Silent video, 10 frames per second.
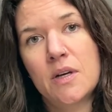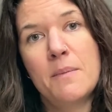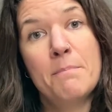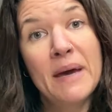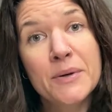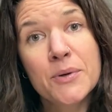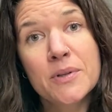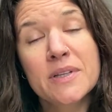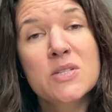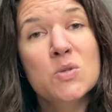
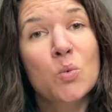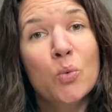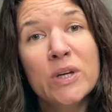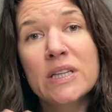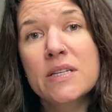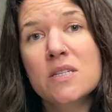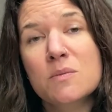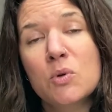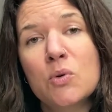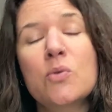Metal is really
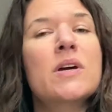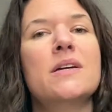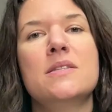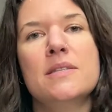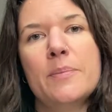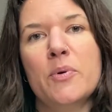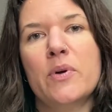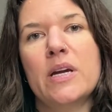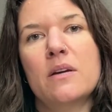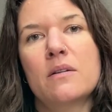smooth and
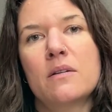slippery.